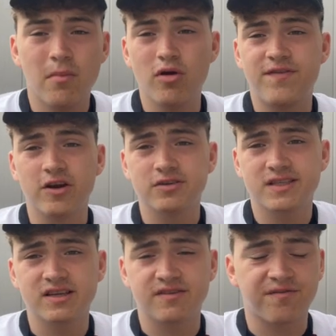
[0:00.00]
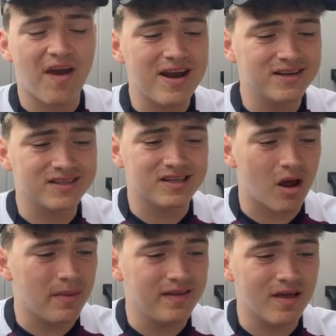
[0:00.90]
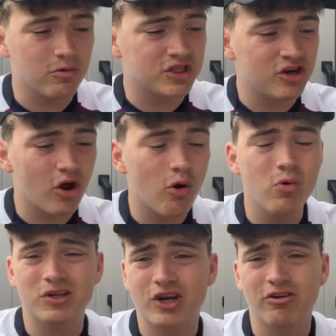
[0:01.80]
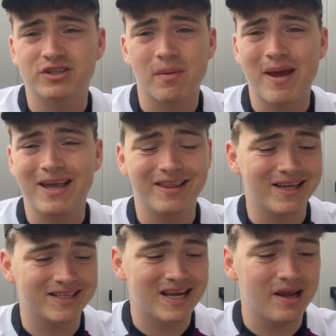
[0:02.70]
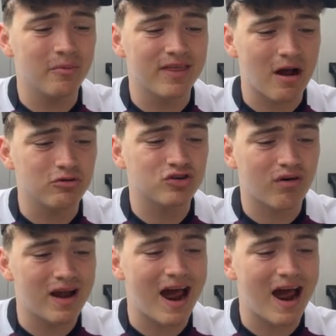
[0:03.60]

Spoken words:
Moving on to the defence, I mean, there was no chance I'm making this team without Trent